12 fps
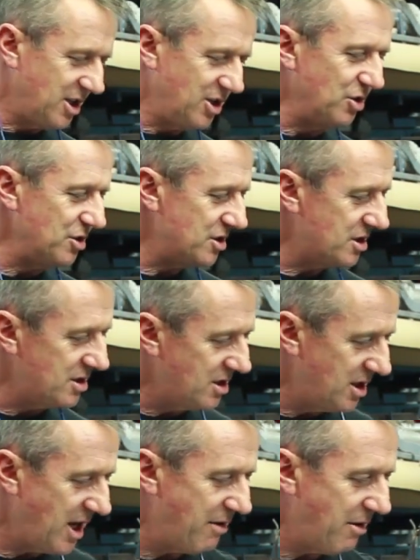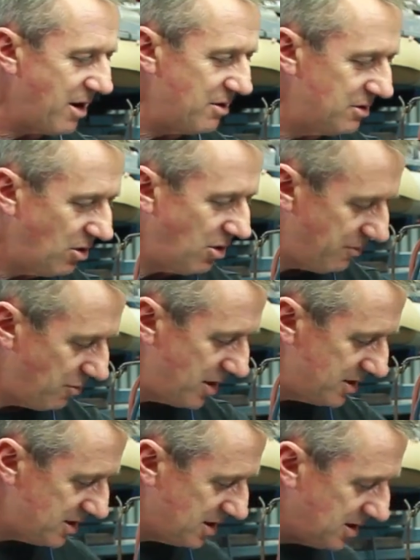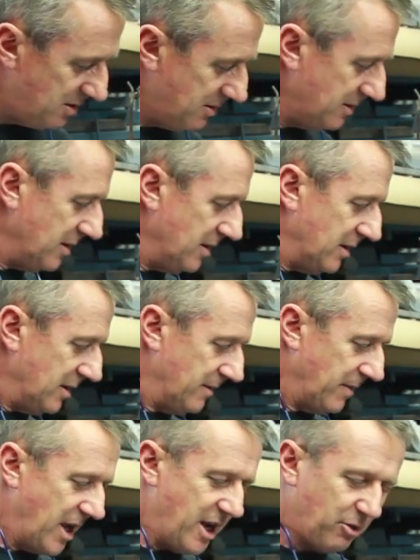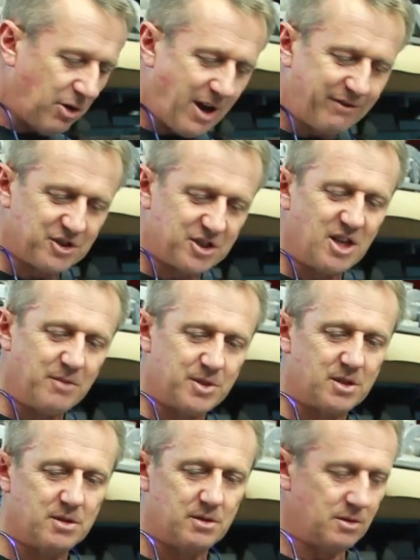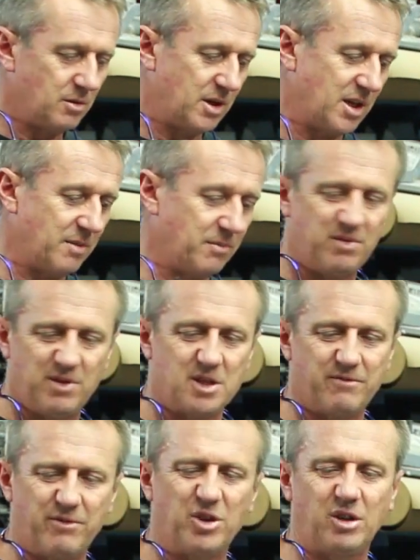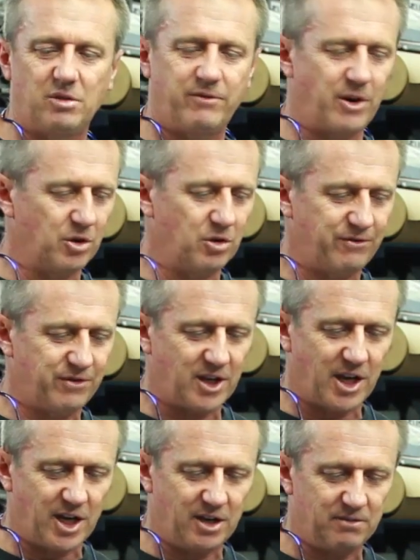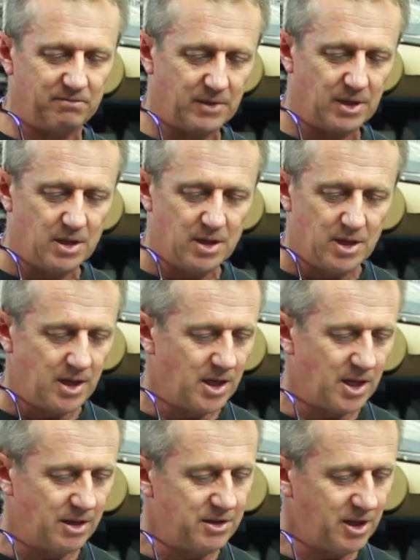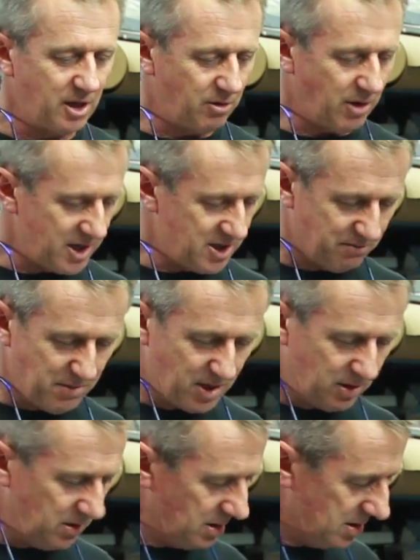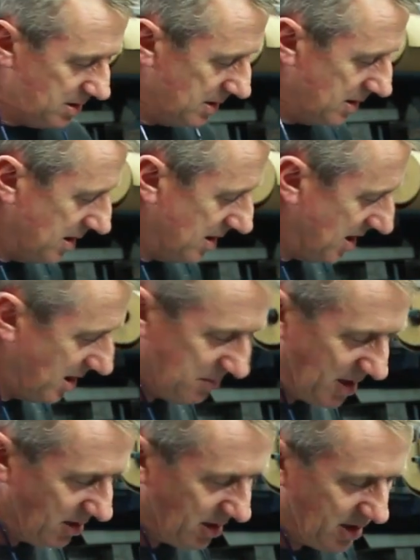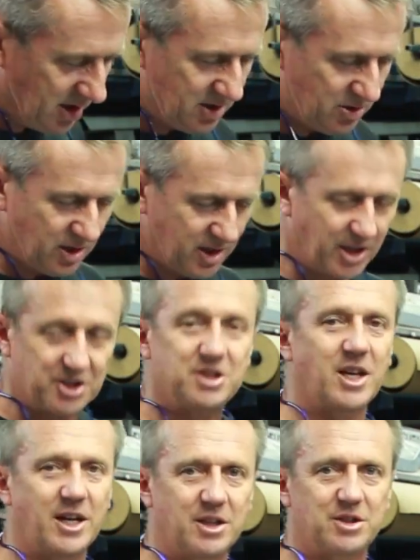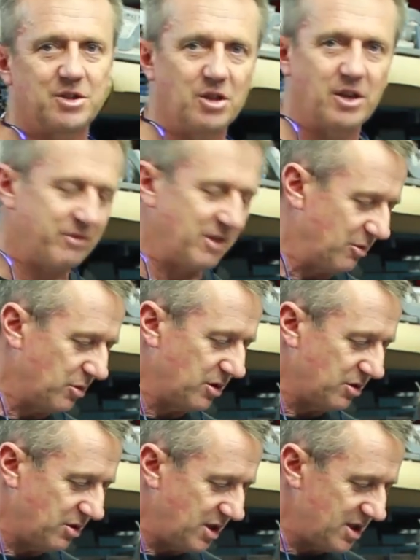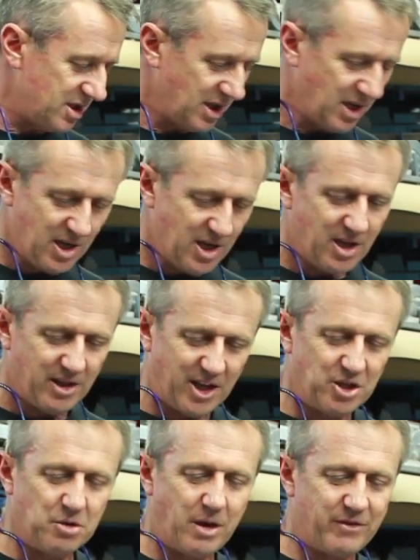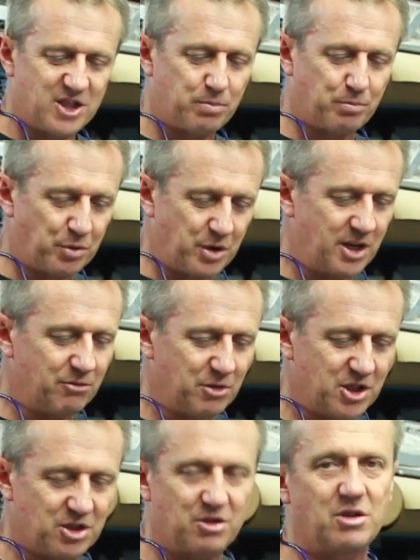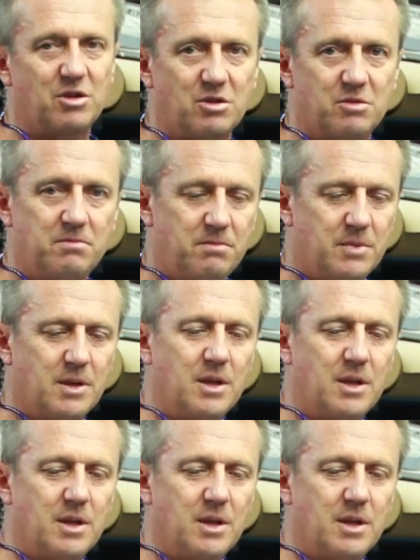to use the aero type, the aircraft snips. These are very good for cutting thicker grades of metal. You know, you can sort of cut stainless steel and everything with these. They do have a spring return on them,